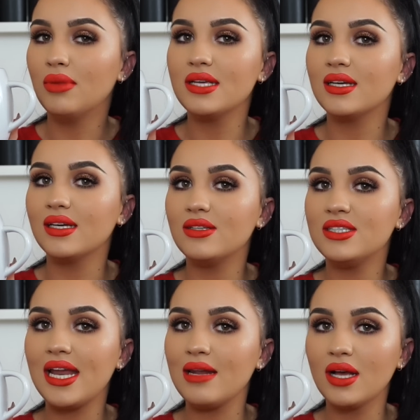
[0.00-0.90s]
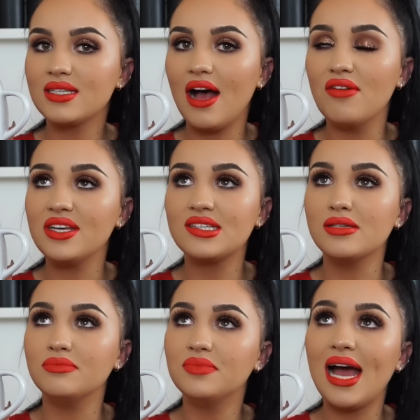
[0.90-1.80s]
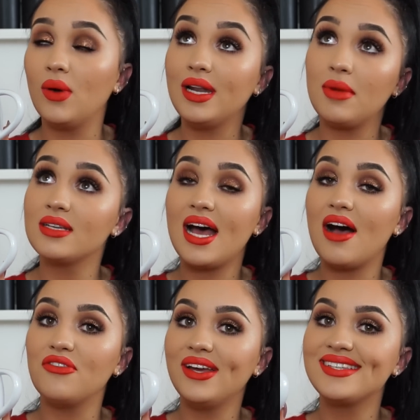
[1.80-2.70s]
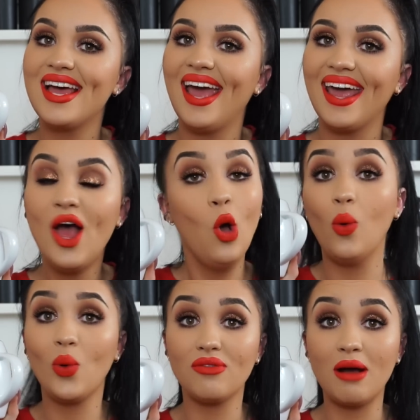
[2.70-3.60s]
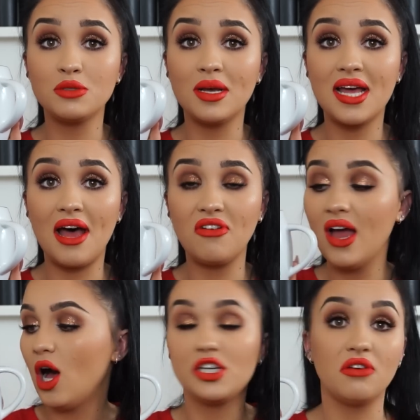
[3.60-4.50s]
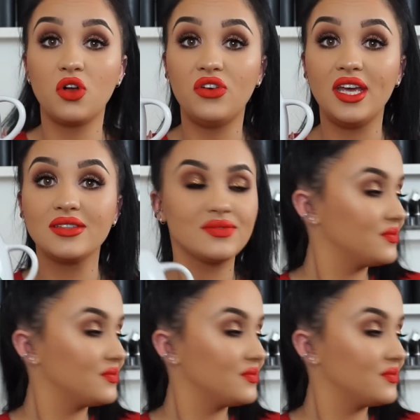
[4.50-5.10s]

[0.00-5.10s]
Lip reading: But it's a daily must have, it's an hourly must have, it is a all year round must have. I just love coffee.